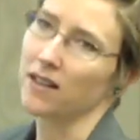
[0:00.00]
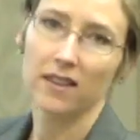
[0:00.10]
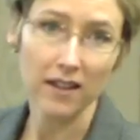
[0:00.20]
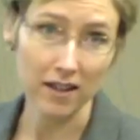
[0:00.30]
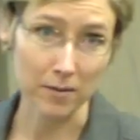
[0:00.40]

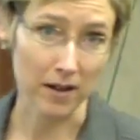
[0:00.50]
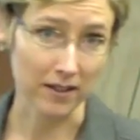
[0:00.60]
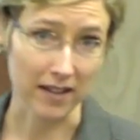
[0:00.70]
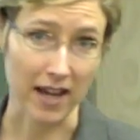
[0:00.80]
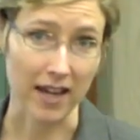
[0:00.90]
think
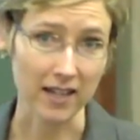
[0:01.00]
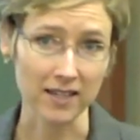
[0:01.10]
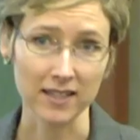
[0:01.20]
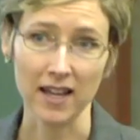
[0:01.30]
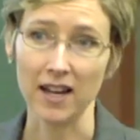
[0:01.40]
about that is
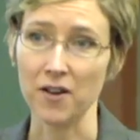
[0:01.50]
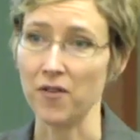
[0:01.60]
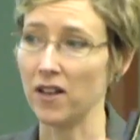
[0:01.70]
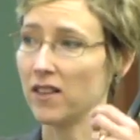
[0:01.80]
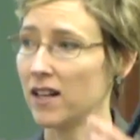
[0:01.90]
that if
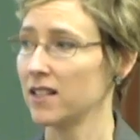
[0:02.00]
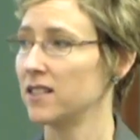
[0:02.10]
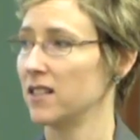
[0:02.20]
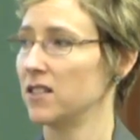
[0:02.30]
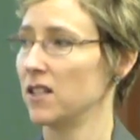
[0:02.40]
I let a
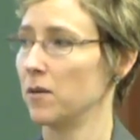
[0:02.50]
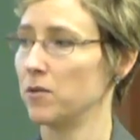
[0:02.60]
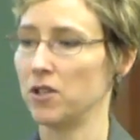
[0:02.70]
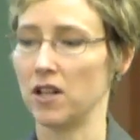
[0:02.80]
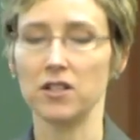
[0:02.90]
system
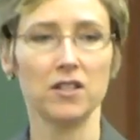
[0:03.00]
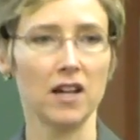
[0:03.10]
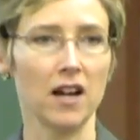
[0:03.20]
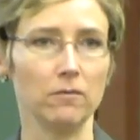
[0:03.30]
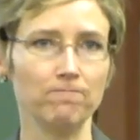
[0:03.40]
just
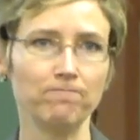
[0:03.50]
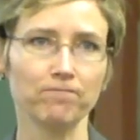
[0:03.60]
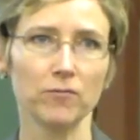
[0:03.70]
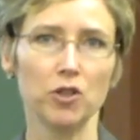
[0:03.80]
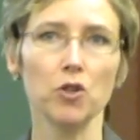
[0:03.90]

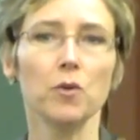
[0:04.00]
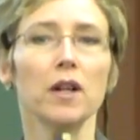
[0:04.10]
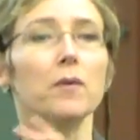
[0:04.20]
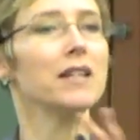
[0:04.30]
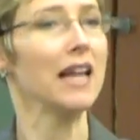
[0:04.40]
do what
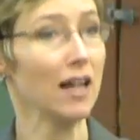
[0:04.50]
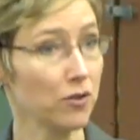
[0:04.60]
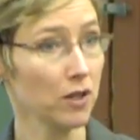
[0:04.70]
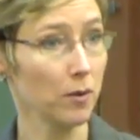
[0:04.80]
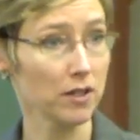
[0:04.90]
it would
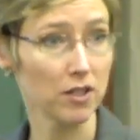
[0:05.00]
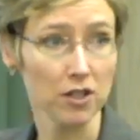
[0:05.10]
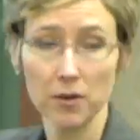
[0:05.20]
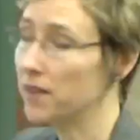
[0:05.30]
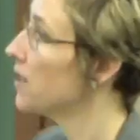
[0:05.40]
naturally want to
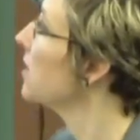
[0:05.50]
do, in this